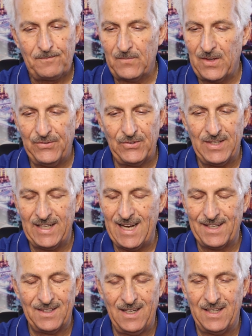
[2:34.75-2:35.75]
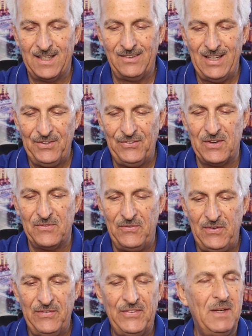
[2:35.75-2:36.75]
So you got less than
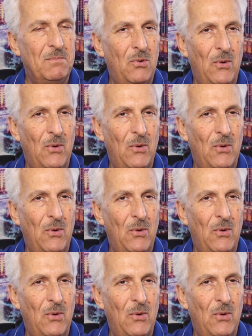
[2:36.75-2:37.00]
50